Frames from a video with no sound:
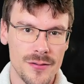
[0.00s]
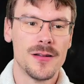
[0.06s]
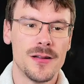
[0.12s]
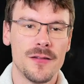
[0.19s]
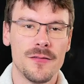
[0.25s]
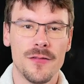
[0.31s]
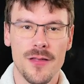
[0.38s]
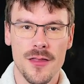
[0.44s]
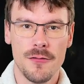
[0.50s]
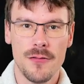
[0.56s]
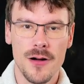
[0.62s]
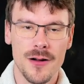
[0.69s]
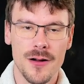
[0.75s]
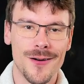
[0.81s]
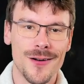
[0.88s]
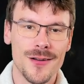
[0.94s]
For the
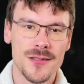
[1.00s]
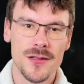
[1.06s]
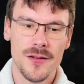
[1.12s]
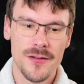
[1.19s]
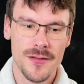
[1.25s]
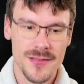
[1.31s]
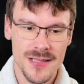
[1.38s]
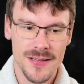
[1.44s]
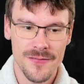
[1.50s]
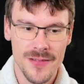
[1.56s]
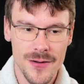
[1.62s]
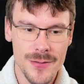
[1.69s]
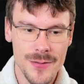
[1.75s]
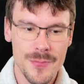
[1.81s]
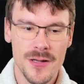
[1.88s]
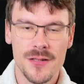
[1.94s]
Rogue, also nothing
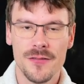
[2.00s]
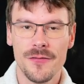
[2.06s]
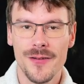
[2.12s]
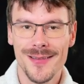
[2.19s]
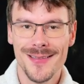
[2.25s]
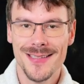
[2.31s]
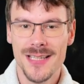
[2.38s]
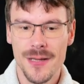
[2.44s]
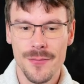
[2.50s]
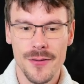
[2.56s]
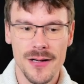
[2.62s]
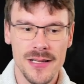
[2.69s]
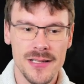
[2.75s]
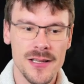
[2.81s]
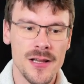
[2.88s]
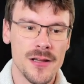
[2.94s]
very much fancy about
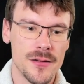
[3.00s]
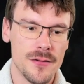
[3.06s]
it,